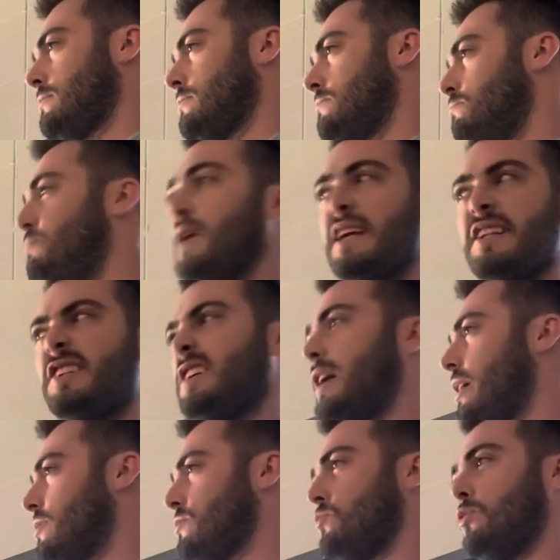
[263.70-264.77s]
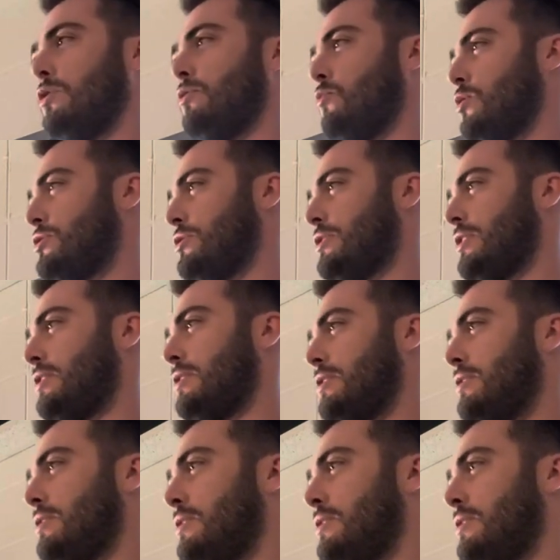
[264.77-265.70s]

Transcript: Best guess. What you thinking?